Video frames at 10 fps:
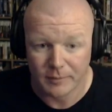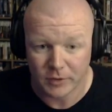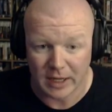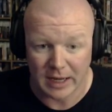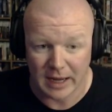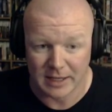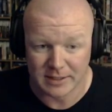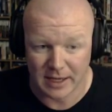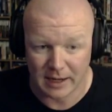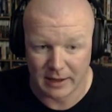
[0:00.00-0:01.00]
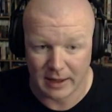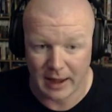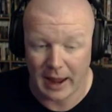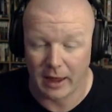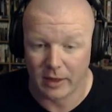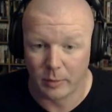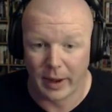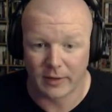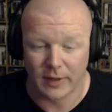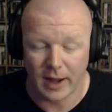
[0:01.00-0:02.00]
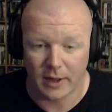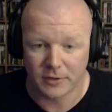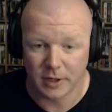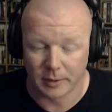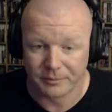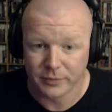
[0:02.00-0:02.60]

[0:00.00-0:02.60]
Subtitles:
to get inside the back of the house here.